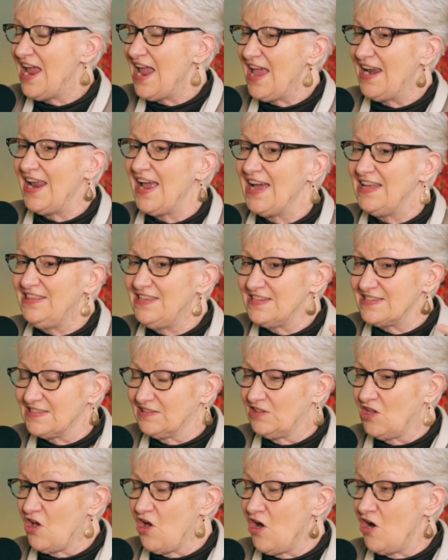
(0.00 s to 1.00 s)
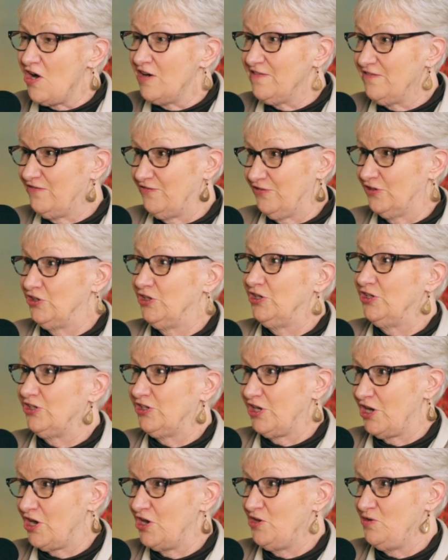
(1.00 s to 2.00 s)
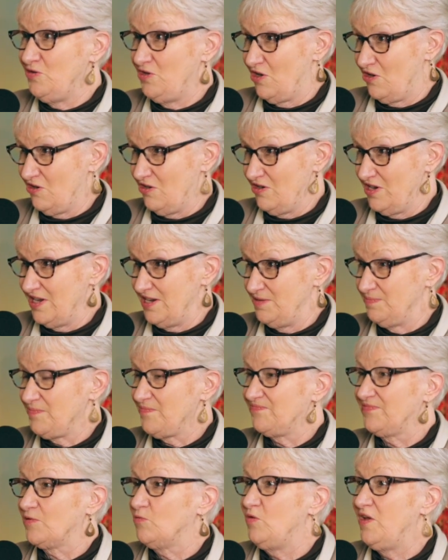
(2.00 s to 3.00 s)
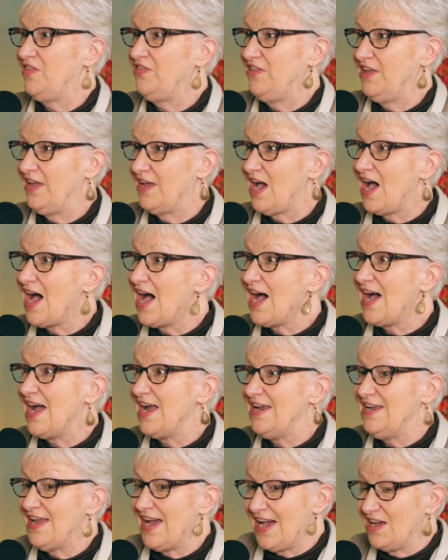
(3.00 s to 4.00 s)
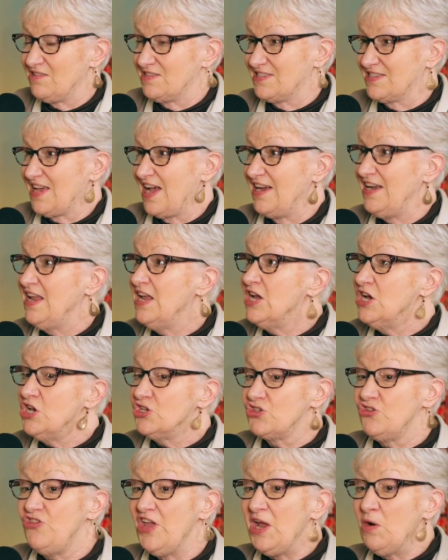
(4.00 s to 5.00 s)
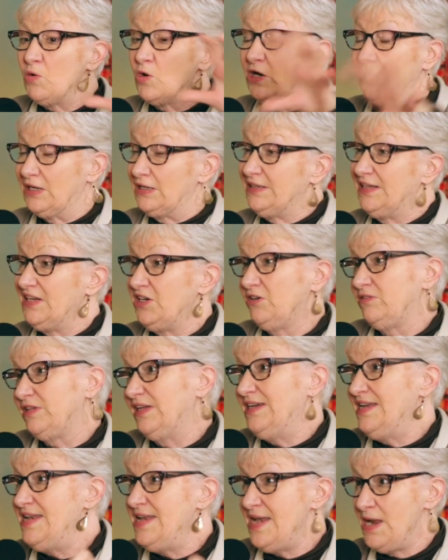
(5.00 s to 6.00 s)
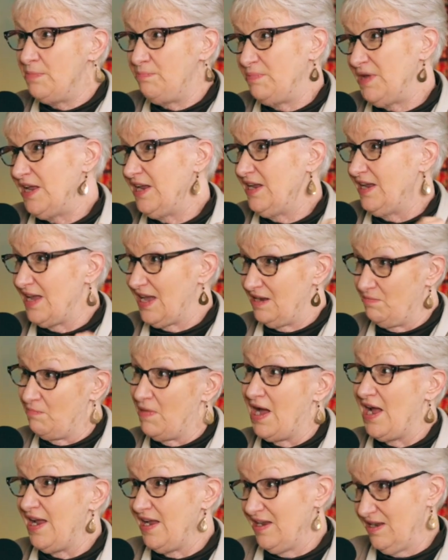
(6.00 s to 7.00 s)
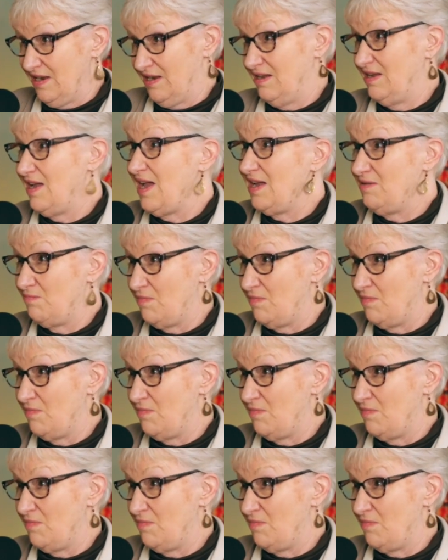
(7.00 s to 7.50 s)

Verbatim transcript: and had this long fur coat on oh with the hide outside so they were literally nipping at my at